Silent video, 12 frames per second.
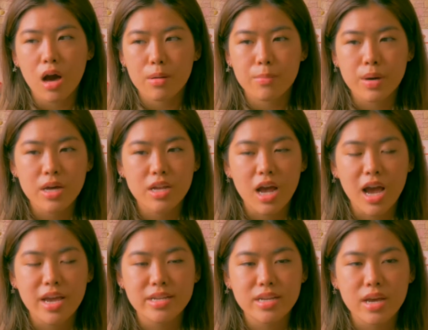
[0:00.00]
But
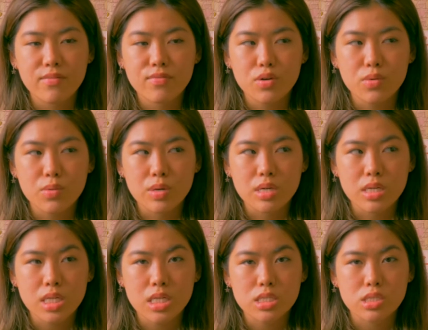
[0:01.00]
I never
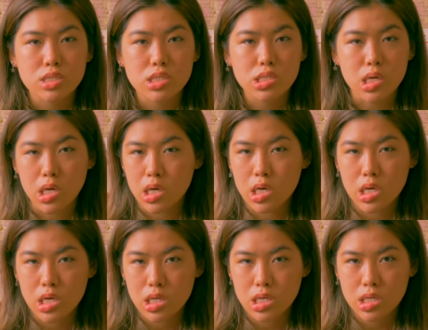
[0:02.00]
really saw
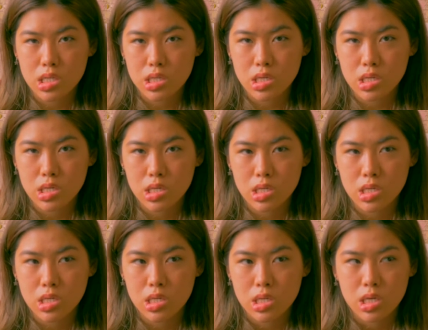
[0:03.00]
anything
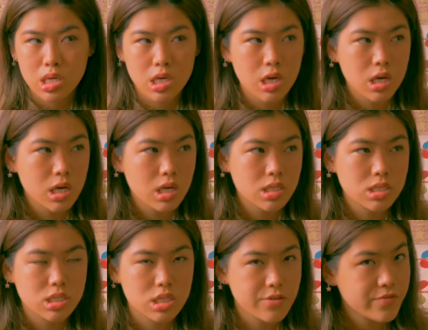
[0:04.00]

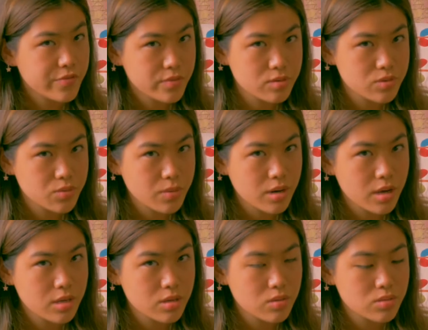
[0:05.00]
different when
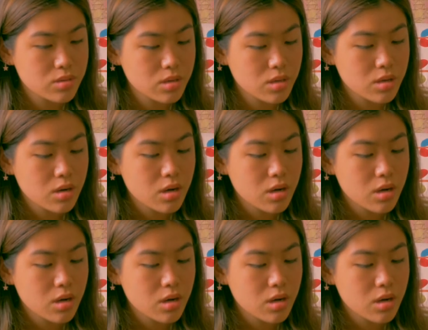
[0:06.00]
I used it.